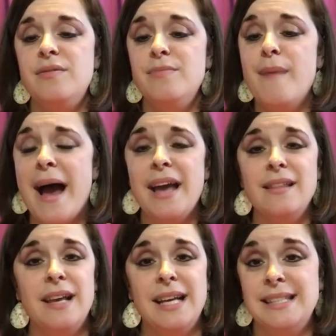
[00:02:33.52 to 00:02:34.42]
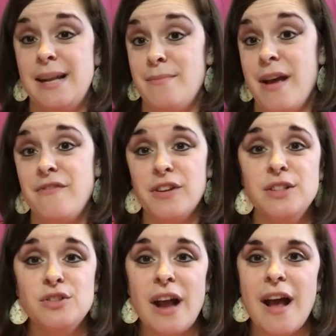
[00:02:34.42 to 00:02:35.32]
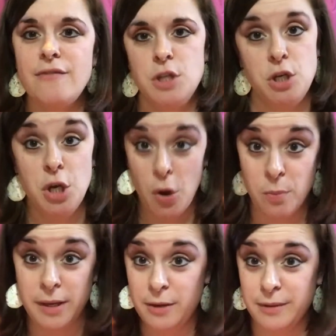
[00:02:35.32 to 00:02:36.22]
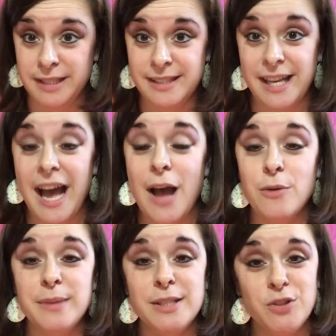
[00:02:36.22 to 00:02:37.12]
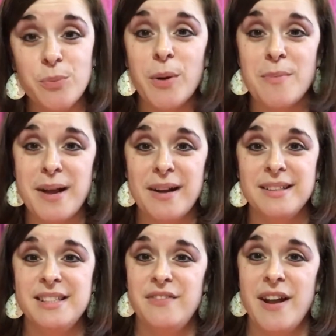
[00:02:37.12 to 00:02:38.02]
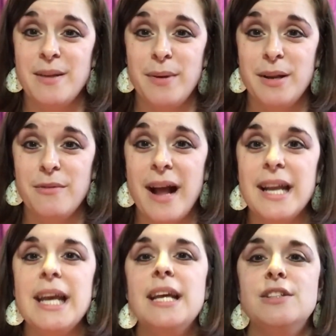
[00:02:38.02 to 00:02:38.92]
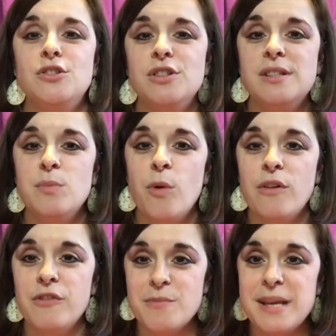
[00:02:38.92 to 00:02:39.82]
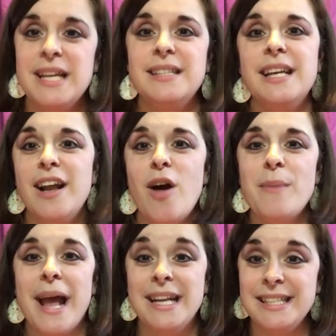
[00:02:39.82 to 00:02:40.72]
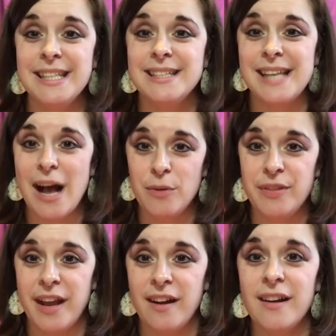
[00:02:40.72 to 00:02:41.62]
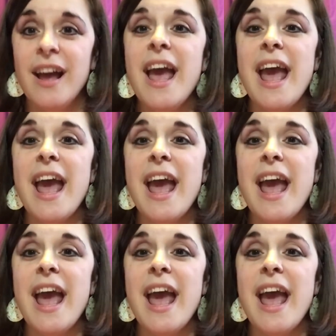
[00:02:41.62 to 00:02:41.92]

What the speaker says: like I said, my first draft, nobody reads it. I would be super embarrassed if anybody read it. It's just more for me to get all my ideas out there.